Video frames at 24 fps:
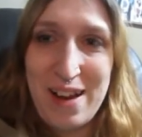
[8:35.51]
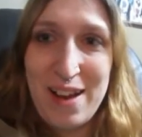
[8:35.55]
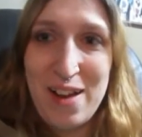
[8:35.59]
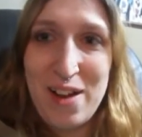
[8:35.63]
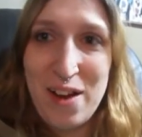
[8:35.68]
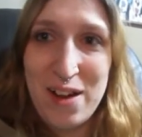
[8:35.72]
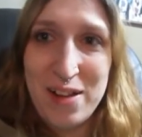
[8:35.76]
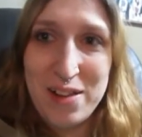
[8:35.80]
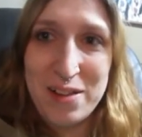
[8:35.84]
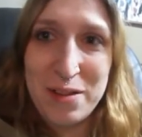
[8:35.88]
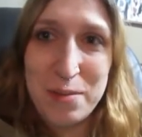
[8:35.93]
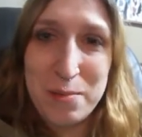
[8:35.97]
I
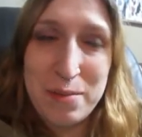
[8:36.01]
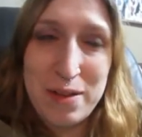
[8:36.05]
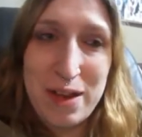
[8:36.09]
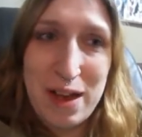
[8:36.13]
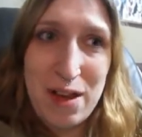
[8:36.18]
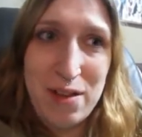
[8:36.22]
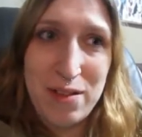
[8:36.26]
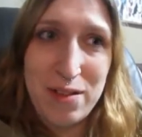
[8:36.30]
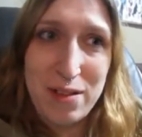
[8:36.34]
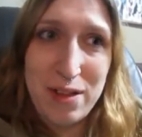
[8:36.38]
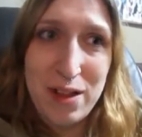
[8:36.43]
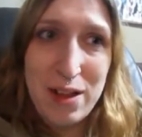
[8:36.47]
caught them
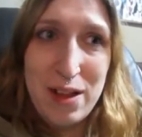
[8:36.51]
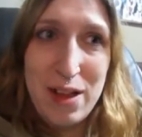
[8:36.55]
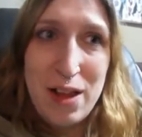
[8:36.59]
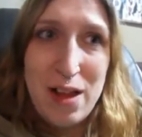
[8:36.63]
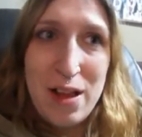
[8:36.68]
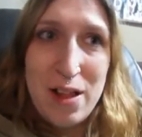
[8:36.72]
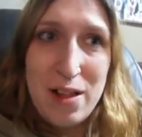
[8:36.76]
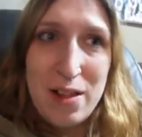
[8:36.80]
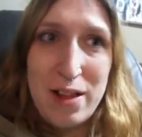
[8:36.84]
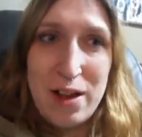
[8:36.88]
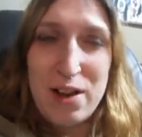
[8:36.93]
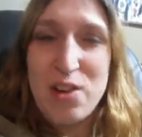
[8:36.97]
down
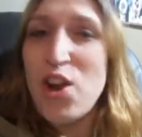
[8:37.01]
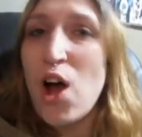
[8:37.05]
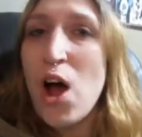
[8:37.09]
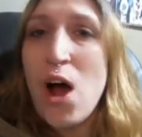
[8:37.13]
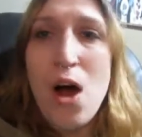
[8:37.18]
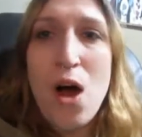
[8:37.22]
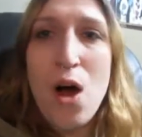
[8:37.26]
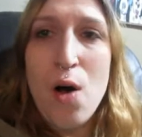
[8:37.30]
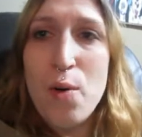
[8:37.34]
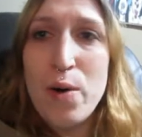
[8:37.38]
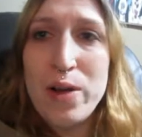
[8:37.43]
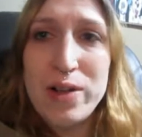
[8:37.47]
there.
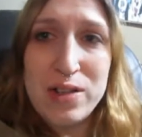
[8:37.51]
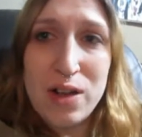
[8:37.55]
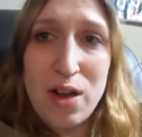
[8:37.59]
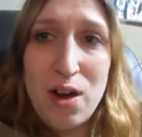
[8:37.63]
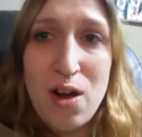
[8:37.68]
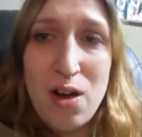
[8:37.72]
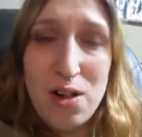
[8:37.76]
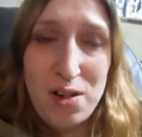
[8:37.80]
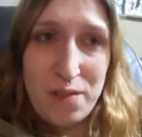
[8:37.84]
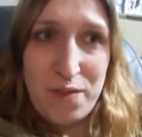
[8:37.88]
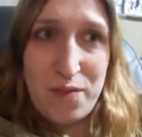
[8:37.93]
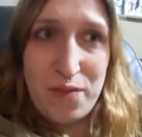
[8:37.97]
Not always
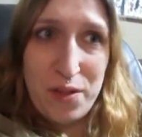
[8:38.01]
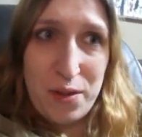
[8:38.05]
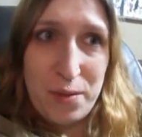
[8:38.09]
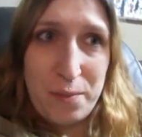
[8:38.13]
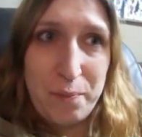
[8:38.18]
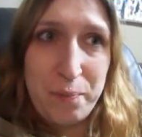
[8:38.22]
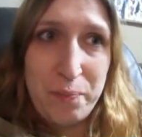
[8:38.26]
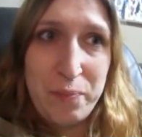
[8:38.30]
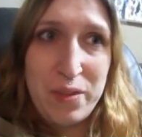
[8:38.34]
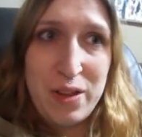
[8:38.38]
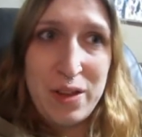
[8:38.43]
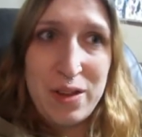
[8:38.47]
all of
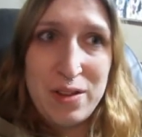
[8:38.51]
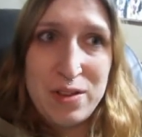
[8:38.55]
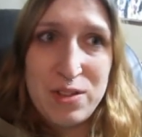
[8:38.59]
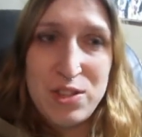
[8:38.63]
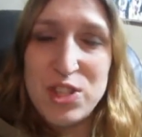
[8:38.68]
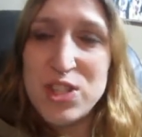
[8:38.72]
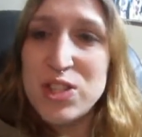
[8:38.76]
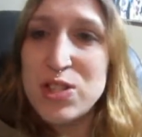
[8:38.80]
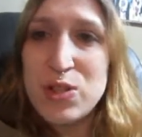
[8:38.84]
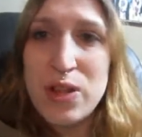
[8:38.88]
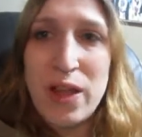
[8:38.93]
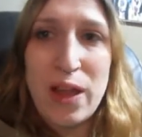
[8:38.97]
them,
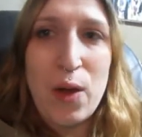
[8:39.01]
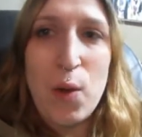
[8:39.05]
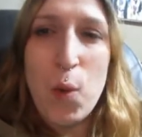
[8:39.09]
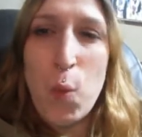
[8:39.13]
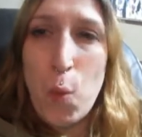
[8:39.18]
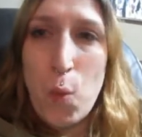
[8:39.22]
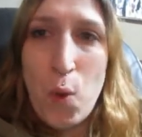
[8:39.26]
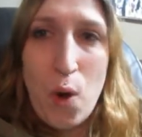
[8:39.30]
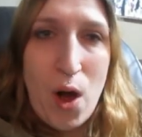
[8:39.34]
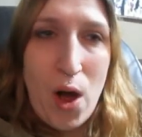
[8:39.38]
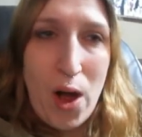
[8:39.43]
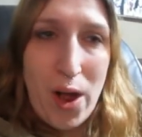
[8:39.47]
just like
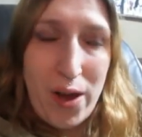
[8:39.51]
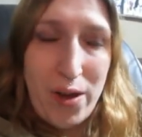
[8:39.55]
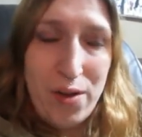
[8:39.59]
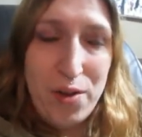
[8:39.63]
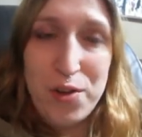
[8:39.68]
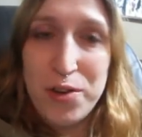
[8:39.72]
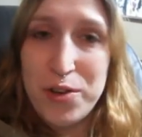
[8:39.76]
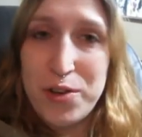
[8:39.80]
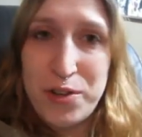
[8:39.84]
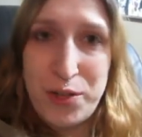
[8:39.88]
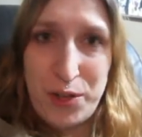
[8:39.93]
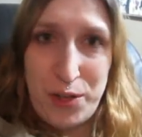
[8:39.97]
1
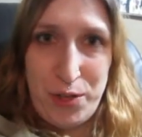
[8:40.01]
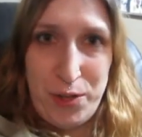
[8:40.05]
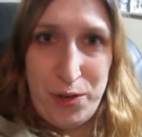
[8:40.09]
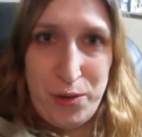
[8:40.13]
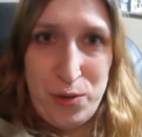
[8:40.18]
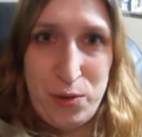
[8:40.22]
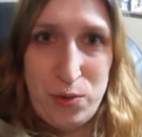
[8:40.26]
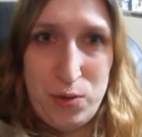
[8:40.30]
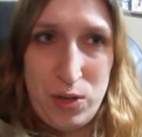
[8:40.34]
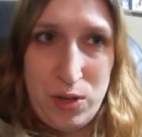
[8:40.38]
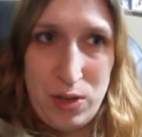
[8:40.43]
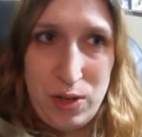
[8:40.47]
or
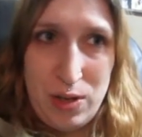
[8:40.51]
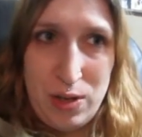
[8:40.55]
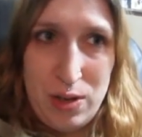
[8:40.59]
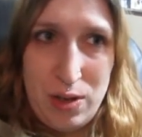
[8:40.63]
2,